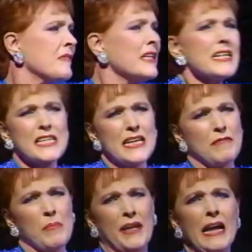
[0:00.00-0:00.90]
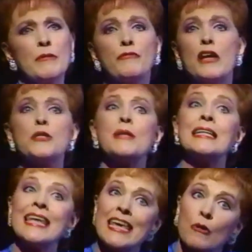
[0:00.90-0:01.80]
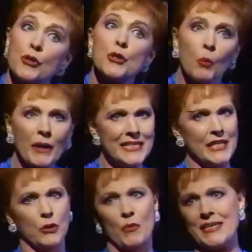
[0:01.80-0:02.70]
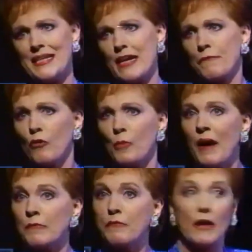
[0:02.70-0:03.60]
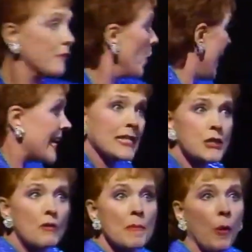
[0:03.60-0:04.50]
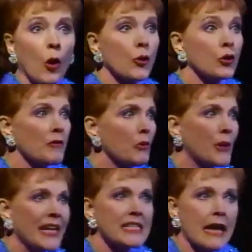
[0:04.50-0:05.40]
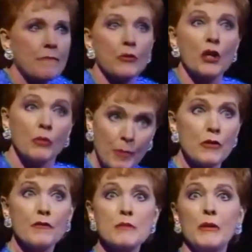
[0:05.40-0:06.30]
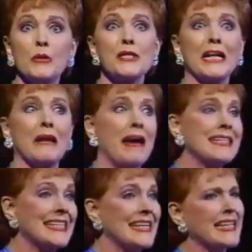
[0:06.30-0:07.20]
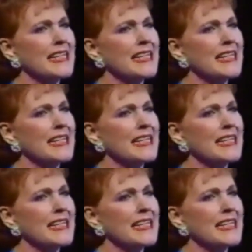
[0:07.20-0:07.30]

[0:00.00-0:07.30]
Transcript: Listen, everybody, I'm afraid you didn't hear, or do you want to see a crazy lady fall apart in front of you? It isn't only Paula who could be ruining his life, you know. We'll both of us be losing our identities.